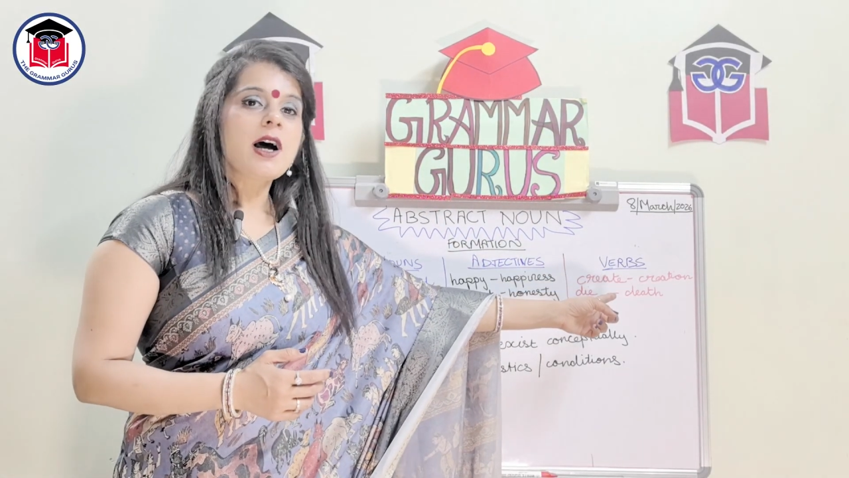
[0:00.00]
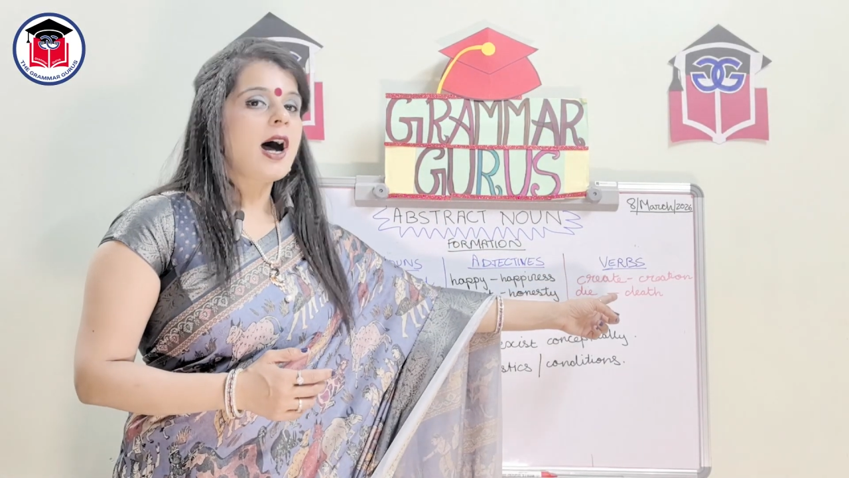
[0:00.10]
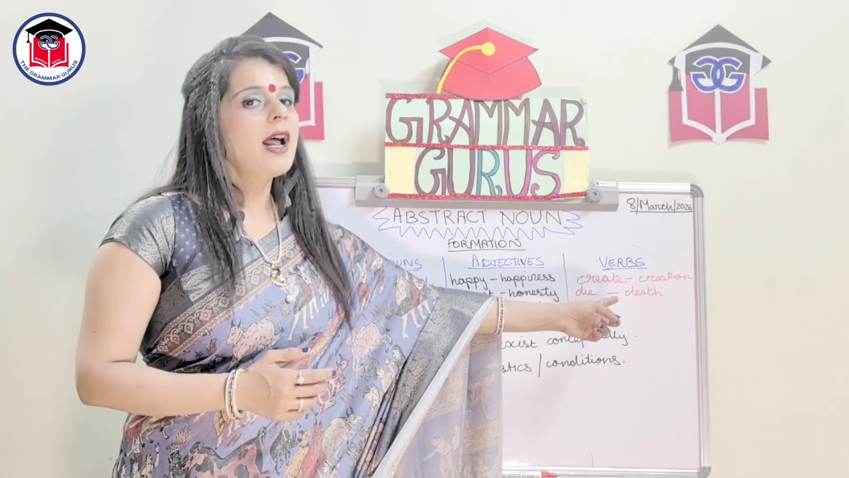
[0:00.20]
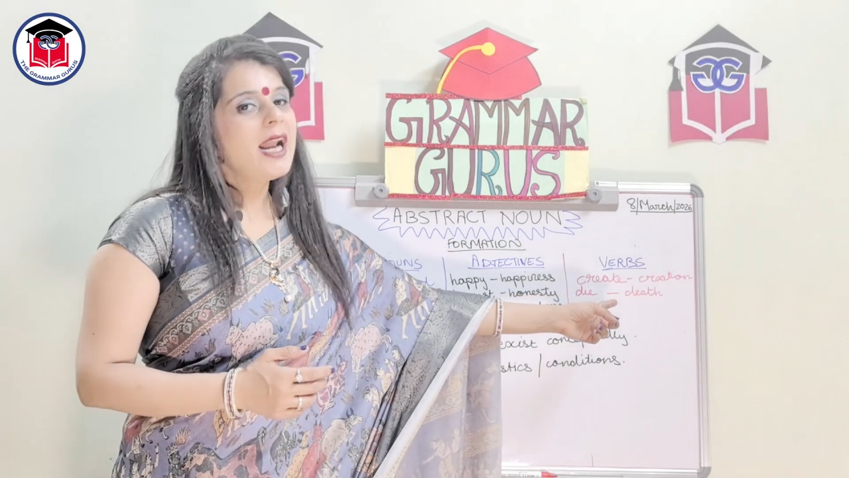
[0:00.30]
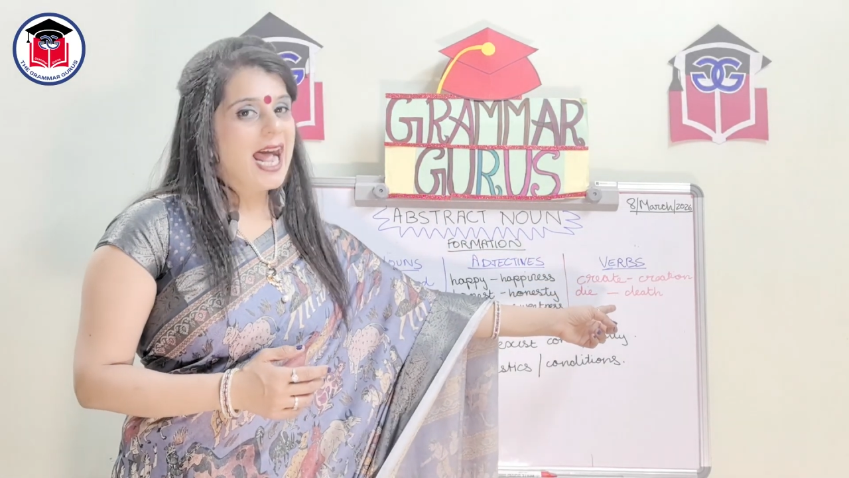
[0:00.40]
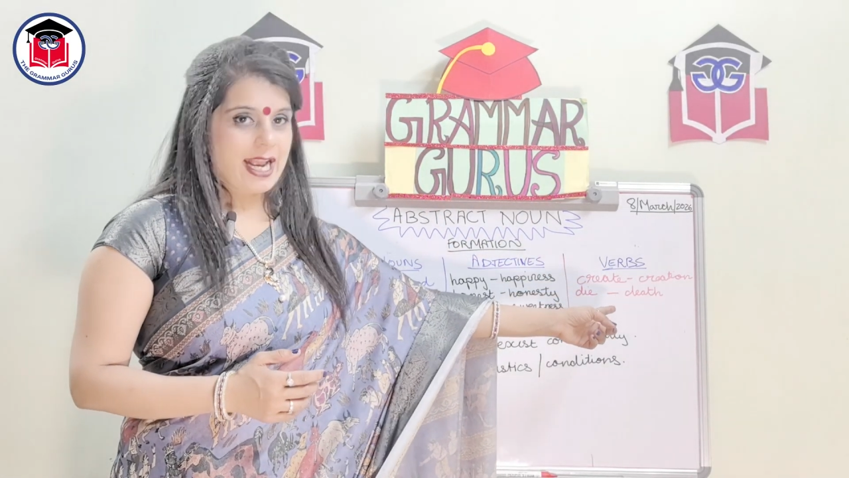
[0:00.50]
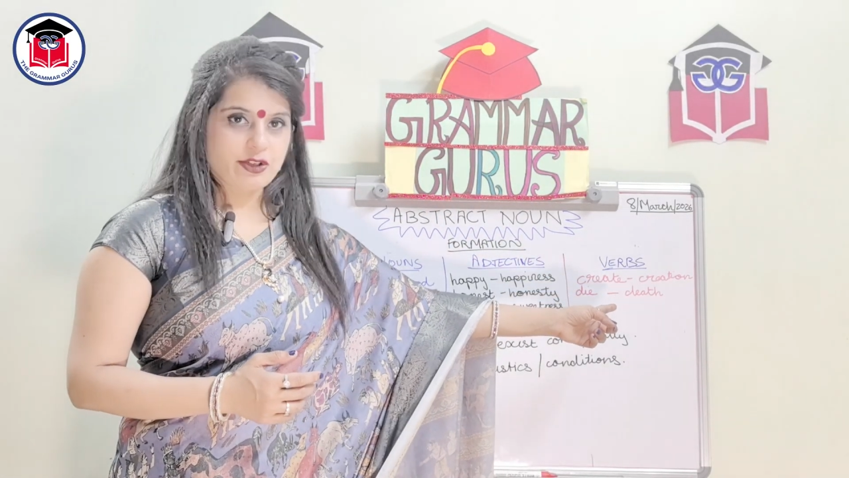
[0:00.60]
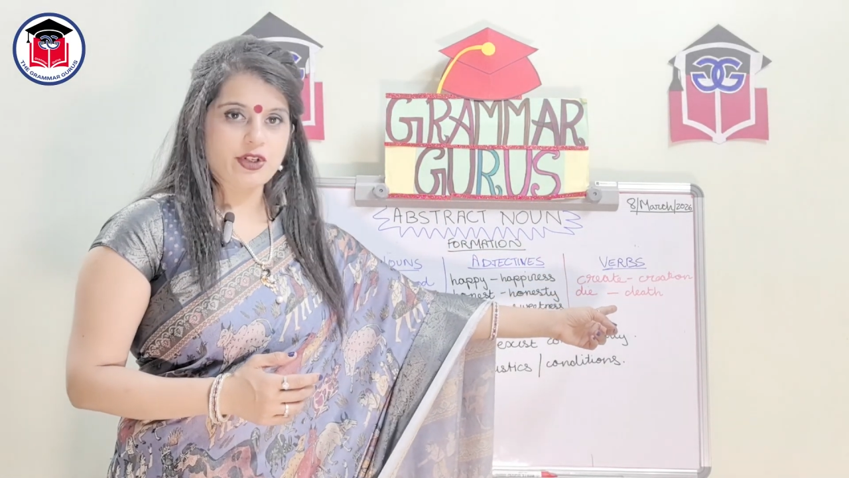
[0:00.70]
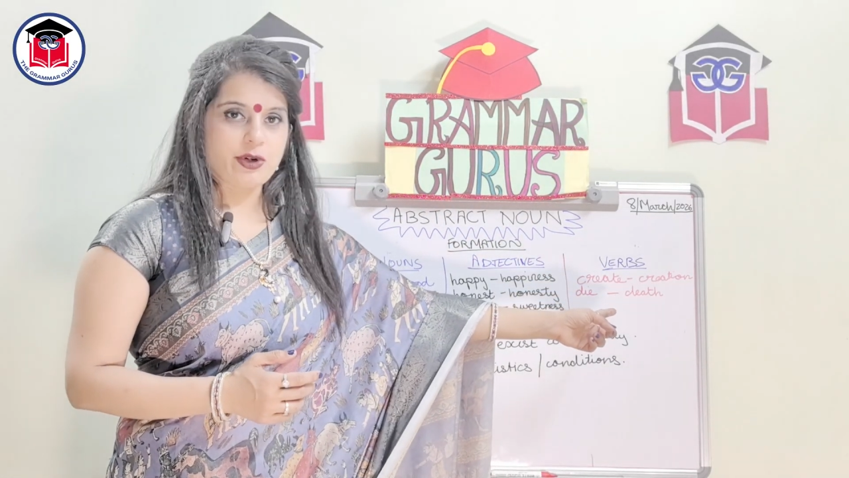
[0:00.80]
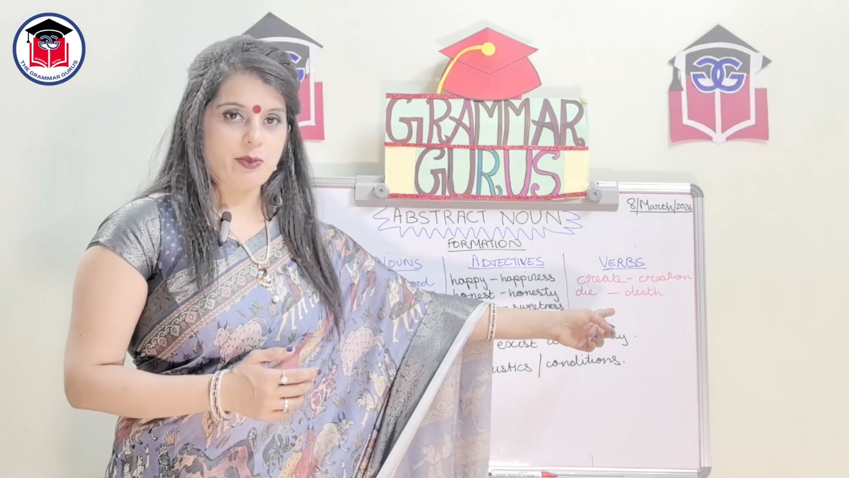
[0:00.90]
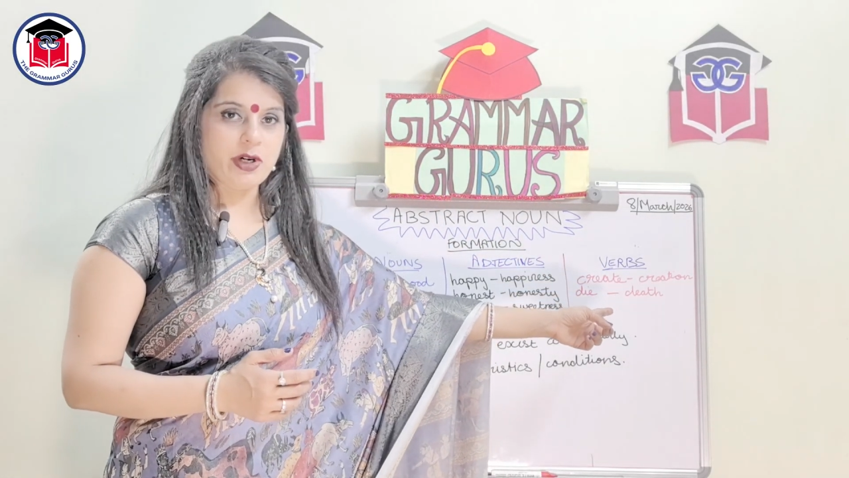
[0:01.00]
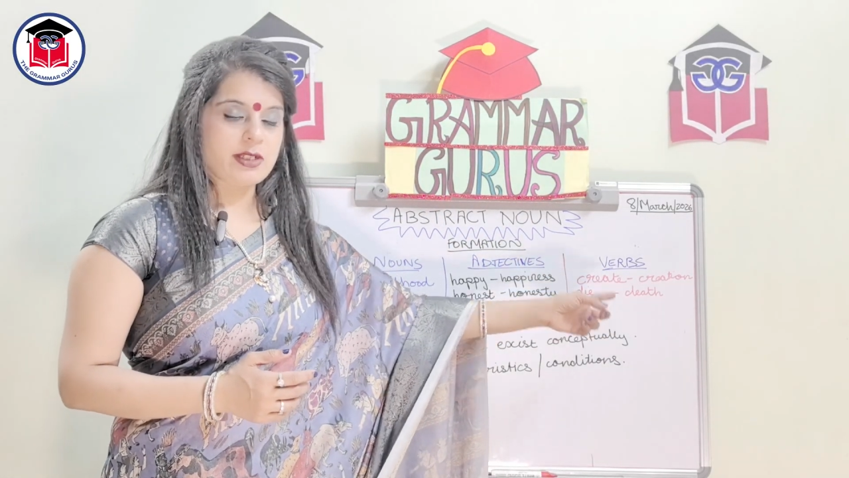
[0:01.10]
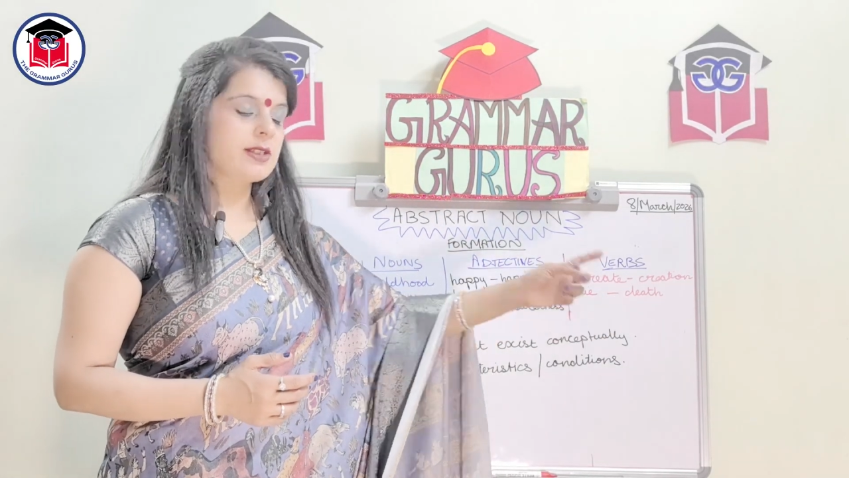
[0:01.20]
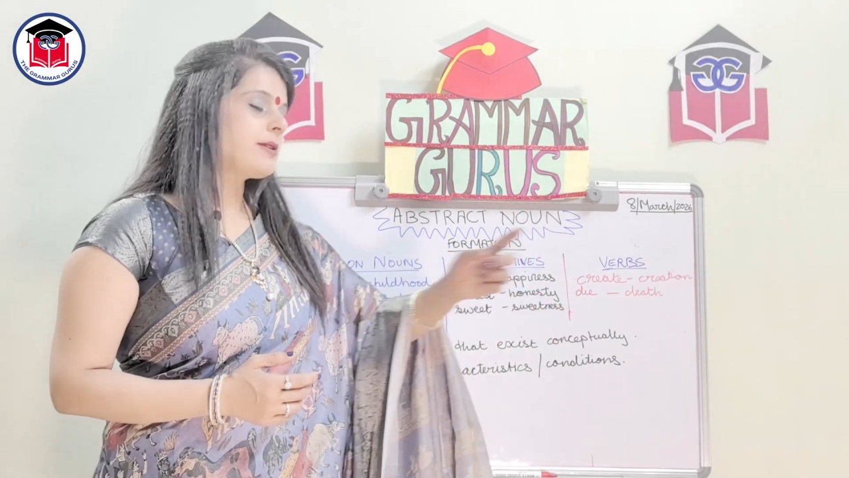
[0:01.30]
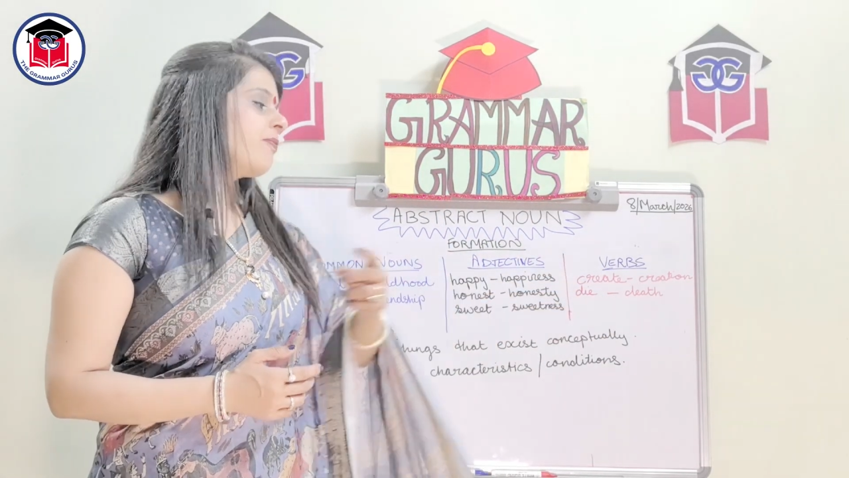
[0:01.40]
are action
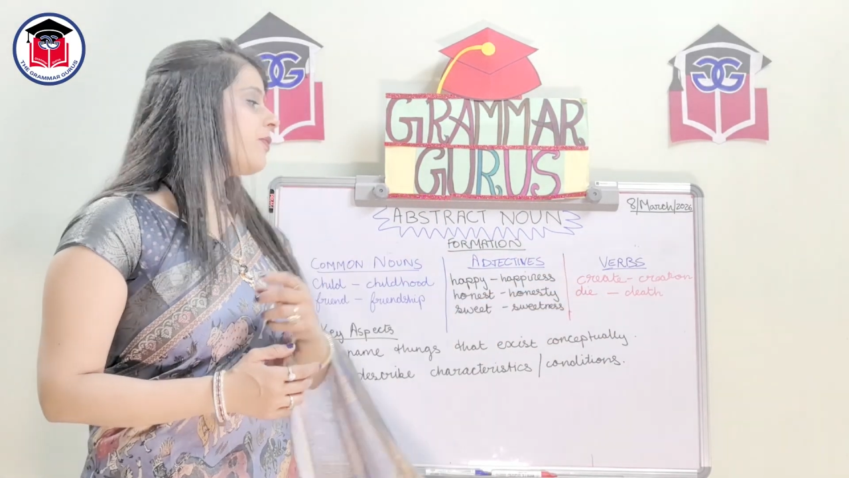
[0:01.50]
words.